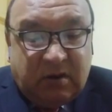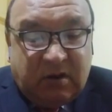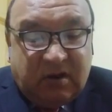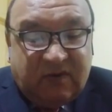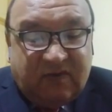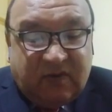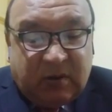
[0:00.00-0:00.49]

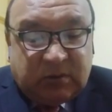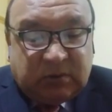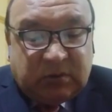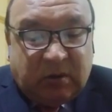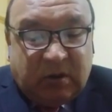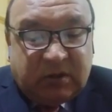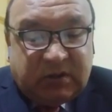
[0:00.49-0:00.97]
for
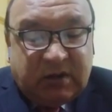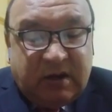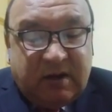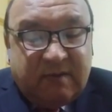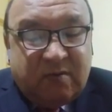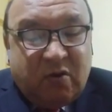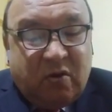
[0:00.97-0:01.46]
thought.
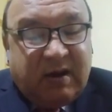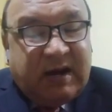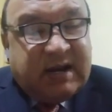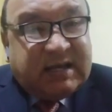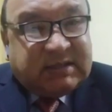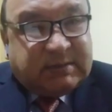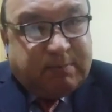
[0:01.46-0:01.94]

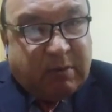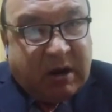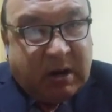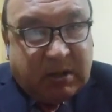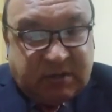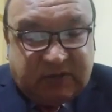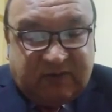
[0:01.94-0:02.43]
Moral as
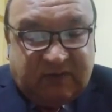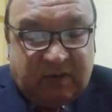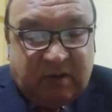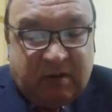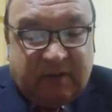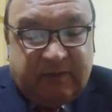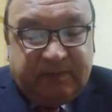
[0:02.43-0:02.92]
part of
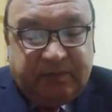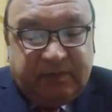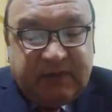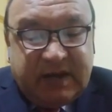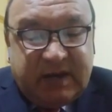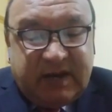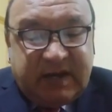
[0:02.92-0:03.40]
law.
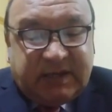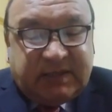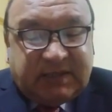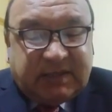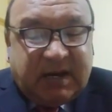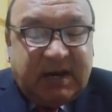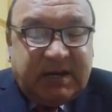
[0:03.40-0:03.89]
It
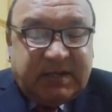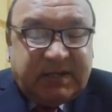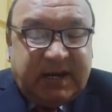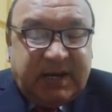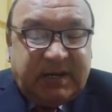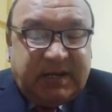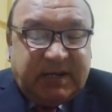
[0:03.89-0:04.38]
is
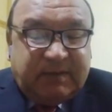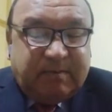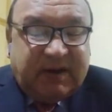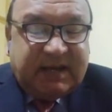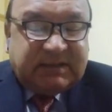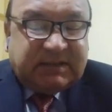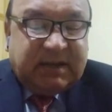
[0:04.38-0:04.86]
contended
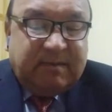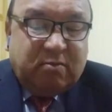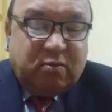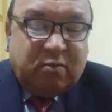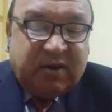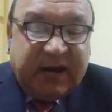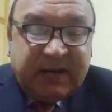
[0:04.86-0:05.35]
by
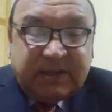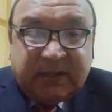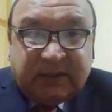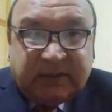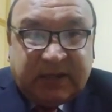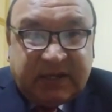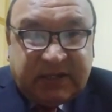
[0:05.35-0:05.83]
some
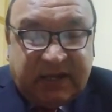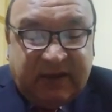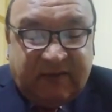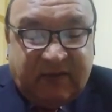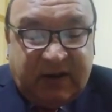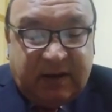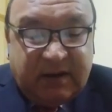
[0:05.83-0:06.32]
writer that
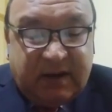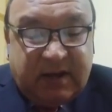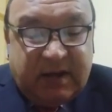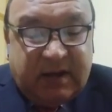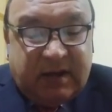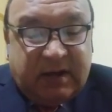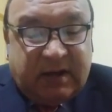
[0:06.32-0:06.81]
even
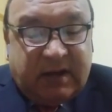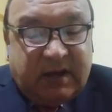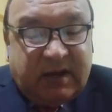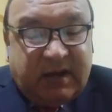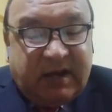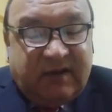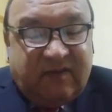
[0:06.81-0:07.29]

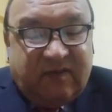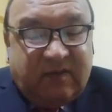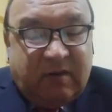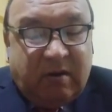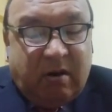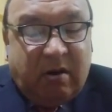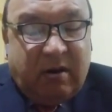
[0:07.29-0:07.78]
uh, if
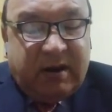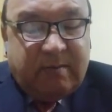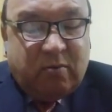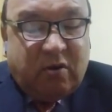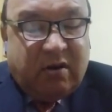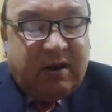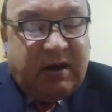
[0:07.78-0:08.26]
law
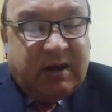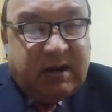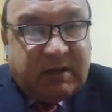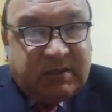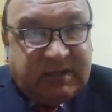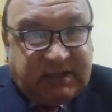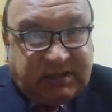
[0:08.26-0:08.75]
and moral
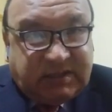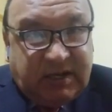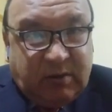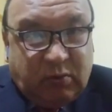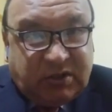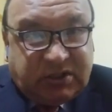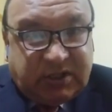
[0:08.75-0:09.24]
are
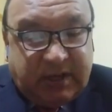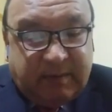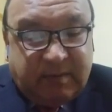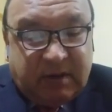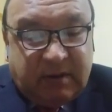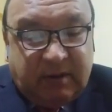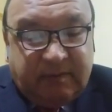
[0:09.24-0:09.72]

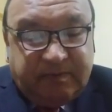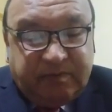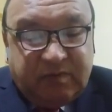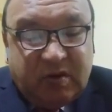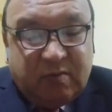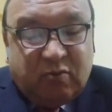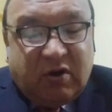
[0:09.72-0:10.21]
distinguishable,
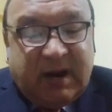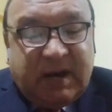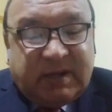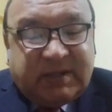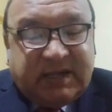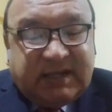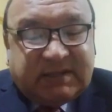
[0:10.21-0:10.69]

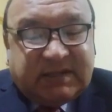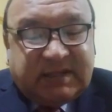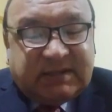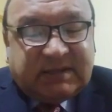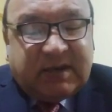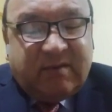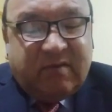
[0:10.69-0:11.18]
morality is
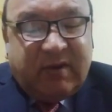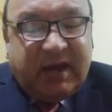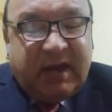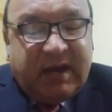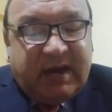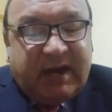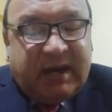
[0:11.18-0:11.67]
in some
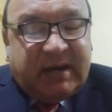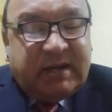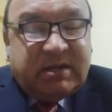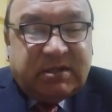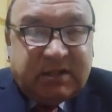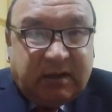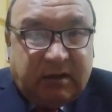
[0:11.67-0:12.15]
way an
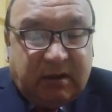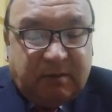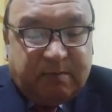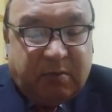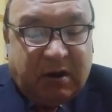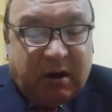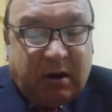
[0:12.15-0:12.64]

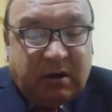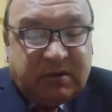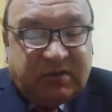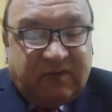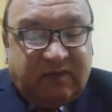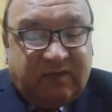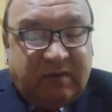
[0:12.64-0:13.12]
integral
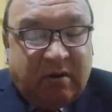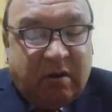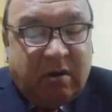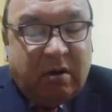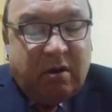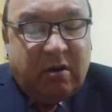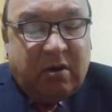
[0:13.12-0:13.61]
part of
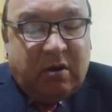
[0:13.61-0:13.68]
law